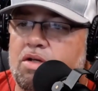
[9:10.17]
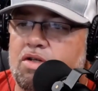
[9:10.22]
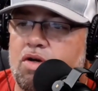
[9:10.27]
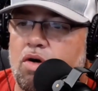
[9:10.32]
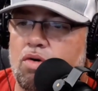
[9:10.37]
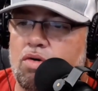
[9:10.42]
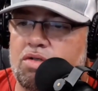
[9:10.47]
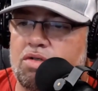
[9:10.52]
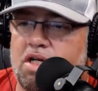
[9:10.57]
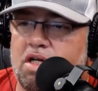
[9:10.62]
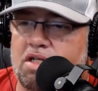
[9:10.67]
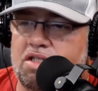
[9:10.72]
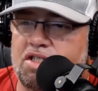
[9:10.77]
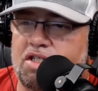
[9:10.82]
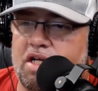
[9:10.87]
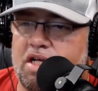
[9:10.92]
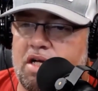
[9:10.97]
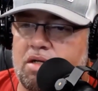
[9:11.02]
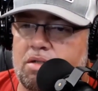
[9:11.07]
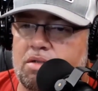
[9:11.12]
Total
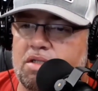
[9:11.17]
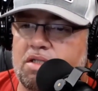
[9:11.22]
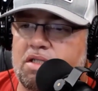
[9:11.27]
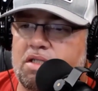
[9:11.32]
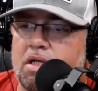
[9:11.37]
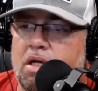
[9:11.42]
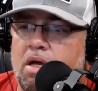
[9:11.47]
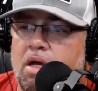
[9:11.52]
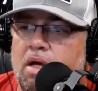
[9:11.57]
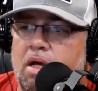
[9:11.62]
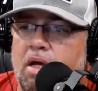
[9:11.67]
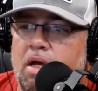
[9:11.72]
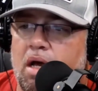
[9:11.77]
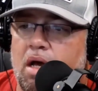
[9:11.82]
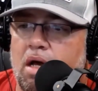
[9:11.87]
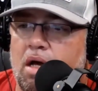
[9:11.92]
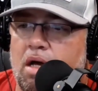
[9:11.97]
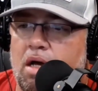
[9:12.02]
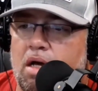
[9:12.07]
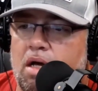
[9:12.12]
touchdowns,
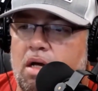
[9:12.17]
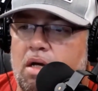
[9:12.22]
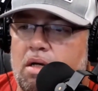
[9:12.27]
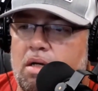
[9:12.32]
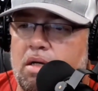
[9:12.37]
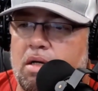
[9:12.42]
uh,